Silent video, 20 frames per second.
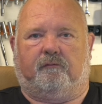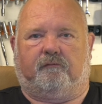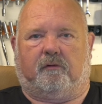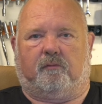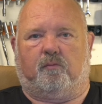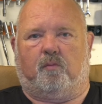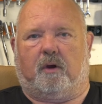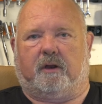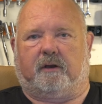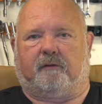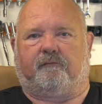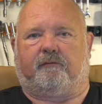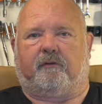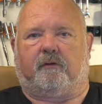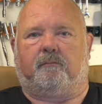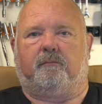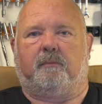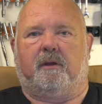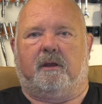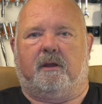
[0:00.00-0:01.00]
from one of
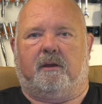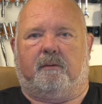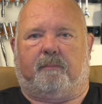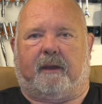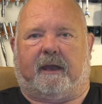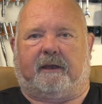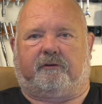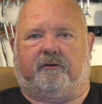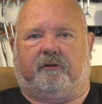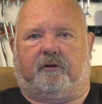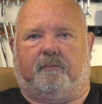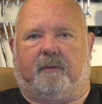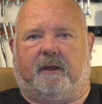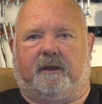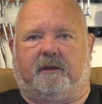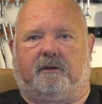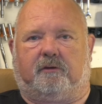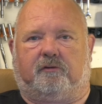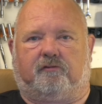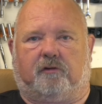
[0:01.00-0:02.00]
them back to the
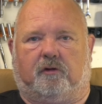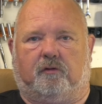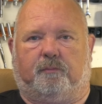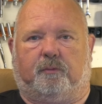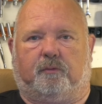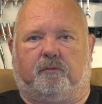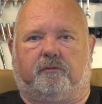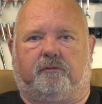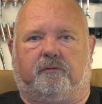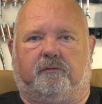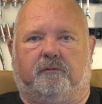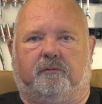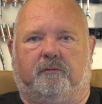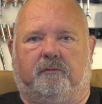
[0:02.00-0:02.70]
main control board.